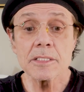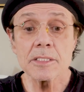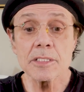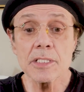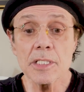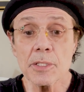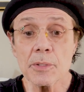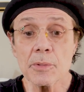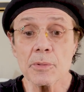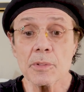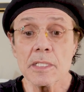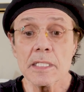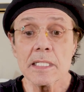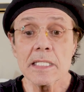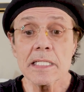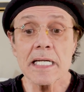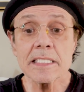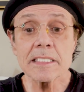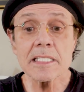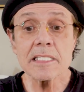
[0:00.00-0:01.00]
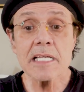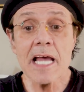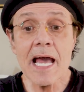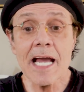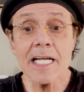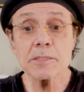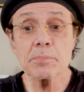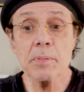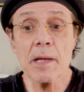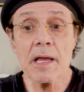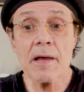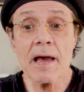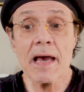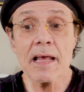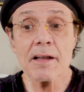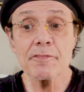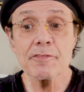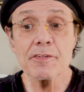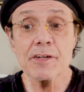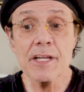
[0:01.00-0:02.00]
2, that the taxpayer
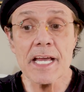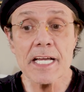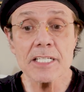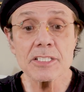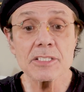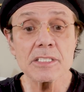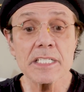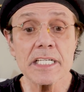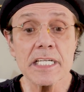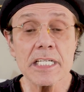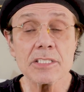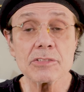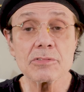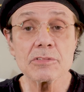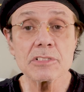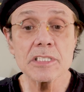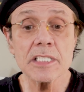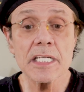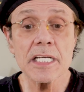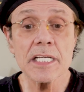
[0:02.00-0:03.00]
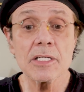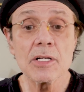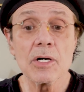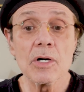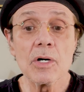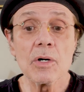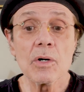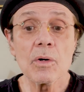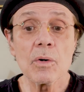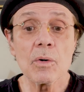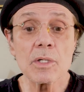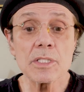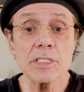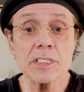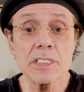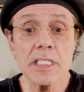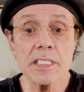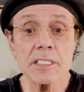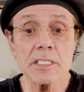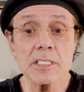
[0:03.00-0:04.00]
had a financial interest in or
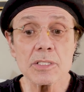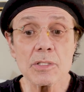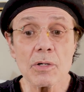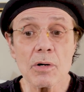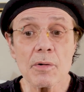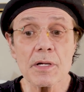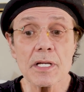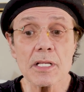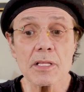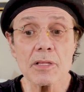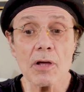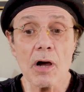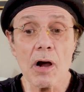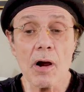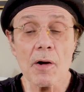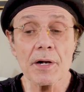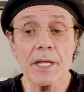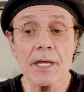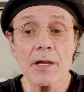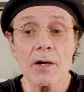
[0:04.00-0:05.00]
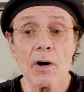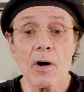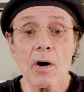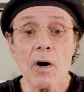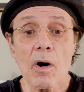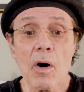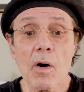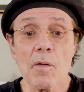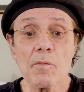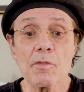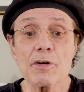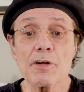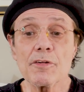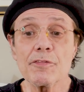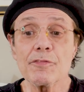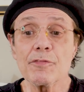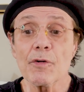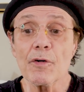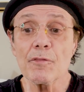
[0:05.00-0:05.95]
signatory authority over a